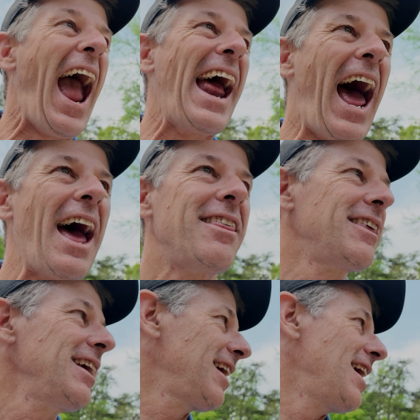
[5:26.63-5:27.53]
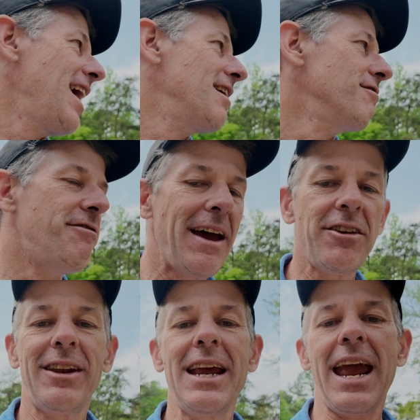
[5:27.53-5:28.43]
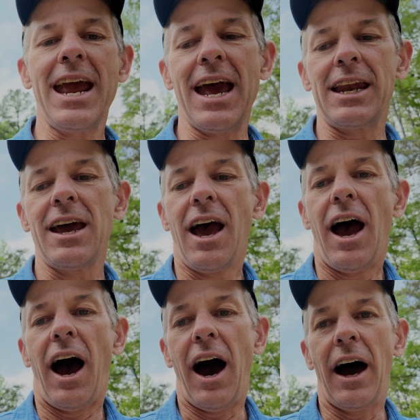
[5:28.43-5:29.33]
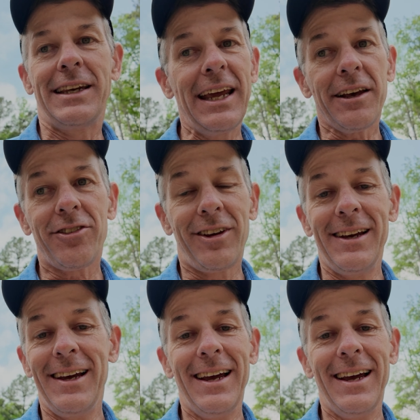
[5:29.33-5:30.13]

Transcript: And I think investing in discs